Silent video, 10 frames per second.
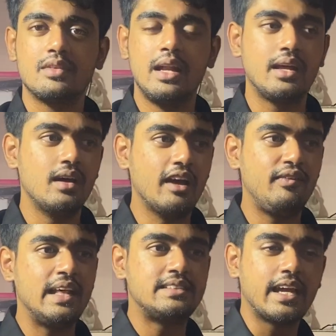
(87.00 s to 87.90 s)
Like, I
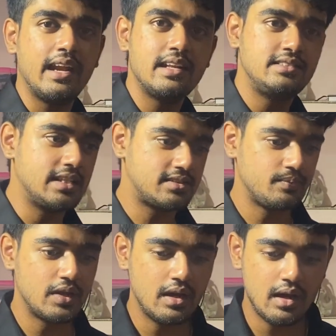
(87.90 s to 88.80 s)
feel like second year is just
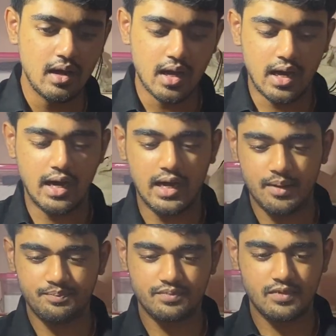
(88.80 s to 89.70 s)

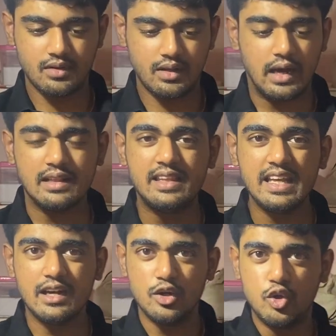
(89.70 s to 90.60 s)

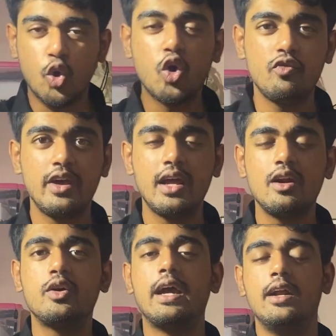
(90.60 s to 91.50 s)
the doorway
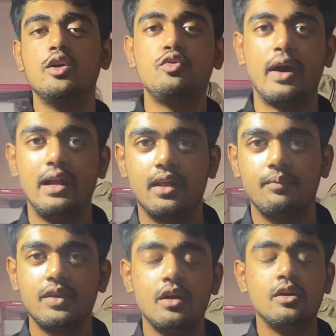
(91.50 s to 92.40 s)
to get into final year.
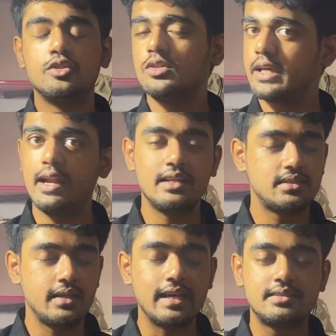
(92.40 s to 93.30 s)
So second year
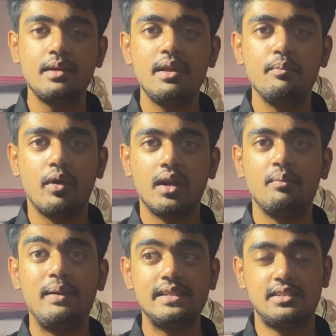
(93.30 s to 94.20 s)
is extremely
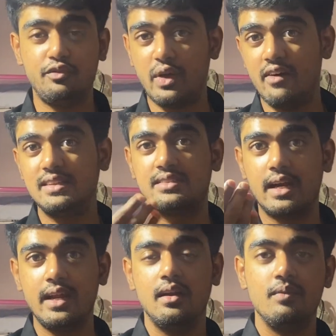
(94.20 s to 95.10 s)
important. Please, if you haven't
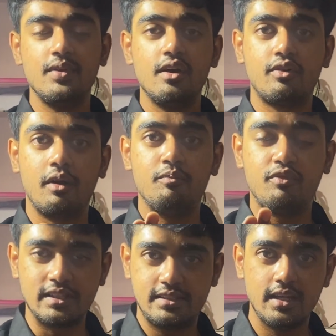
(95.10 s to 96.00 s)
studied from
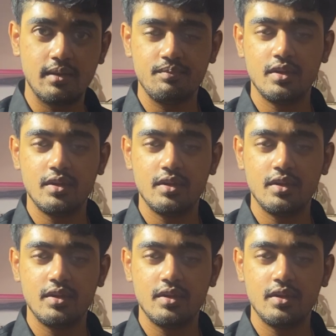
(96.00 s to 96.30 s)
first year,